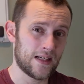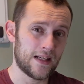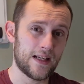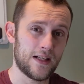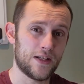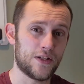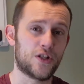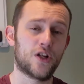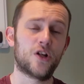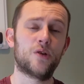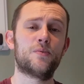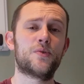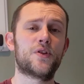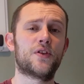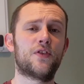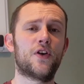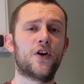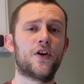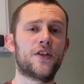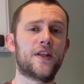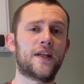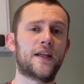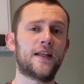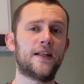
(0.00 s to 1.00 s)
in terms of
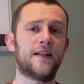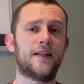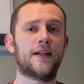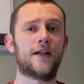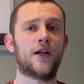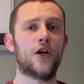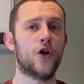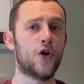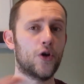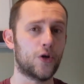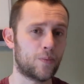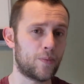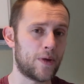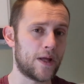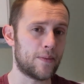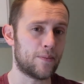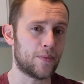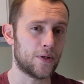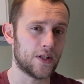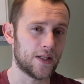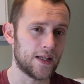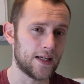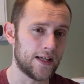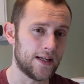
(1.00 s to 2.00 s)
how they can like hook
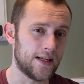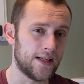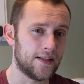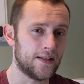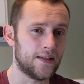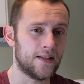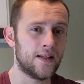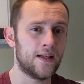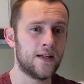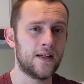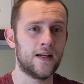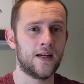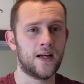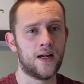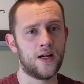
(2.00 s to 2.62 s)
people in,